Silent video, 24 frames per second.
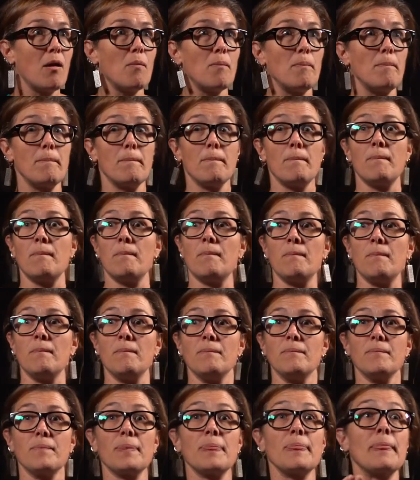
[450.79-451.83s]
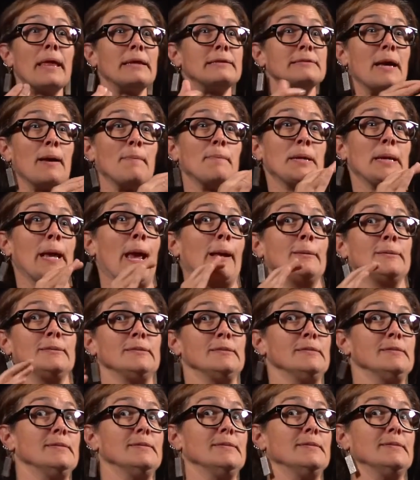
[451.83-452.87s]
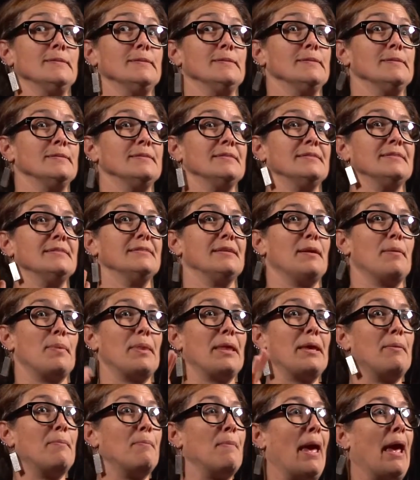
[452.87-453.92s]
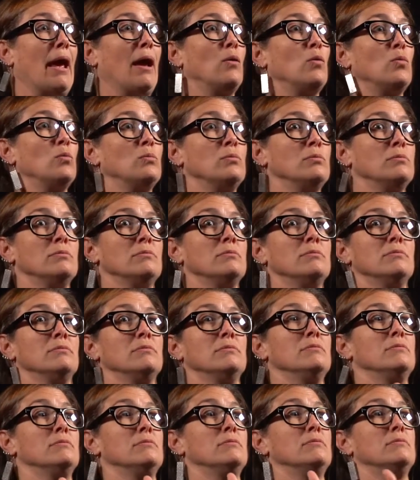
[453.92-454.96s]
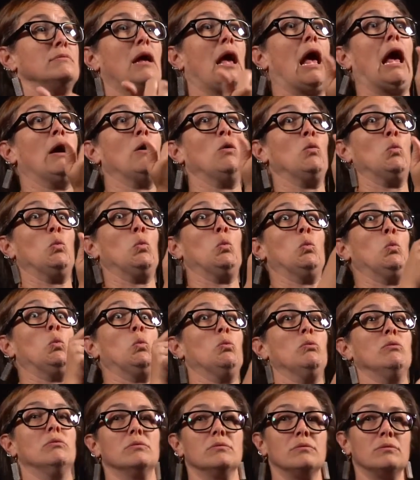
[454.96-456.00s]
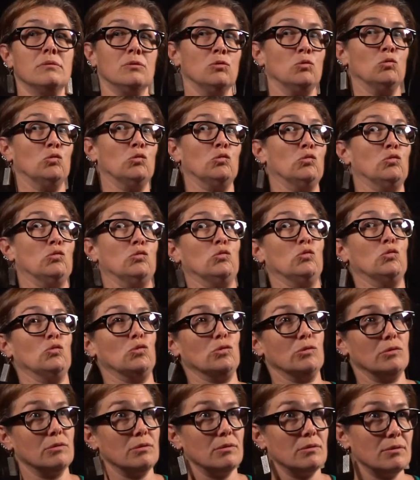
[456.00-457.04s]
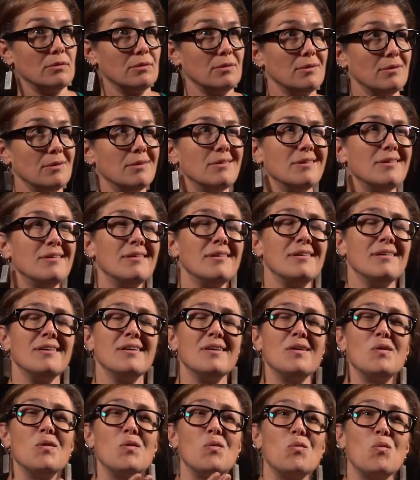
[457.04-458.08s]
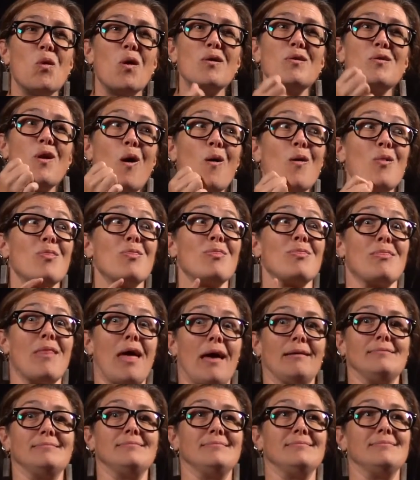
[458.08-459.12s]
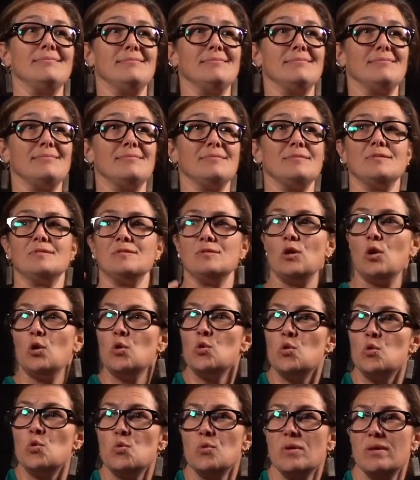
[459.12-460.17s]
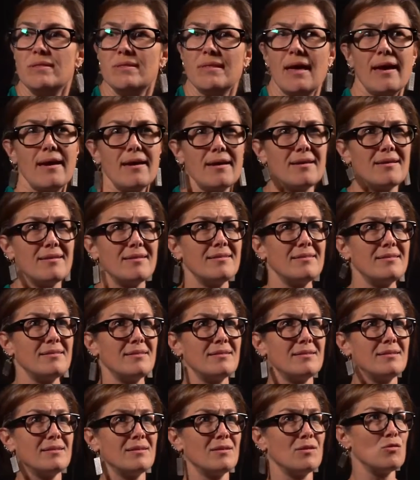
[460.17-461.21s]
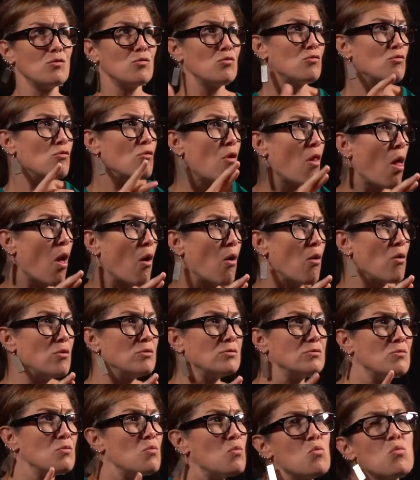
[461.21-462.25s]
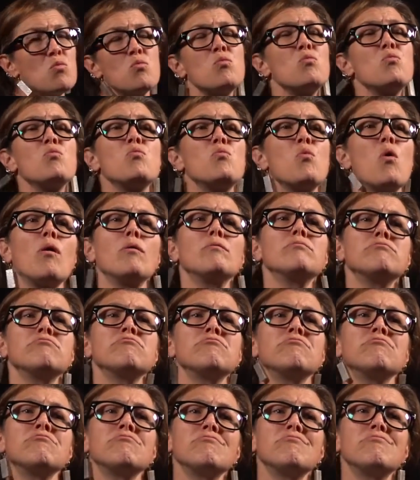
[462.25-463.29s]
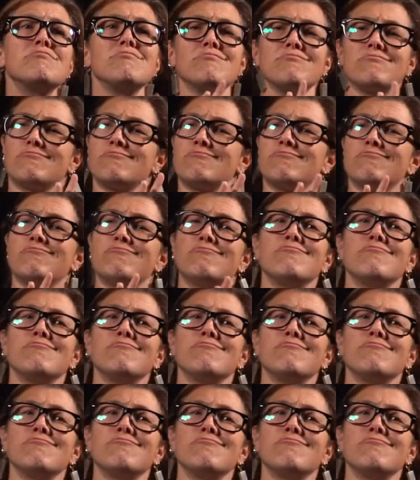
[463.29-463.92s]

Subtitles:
Is there some gossip with the cousins about one of their uncles or something? Do they want to know about that in particular? That sort of information, knowing who's there, and to know, what the relationship is.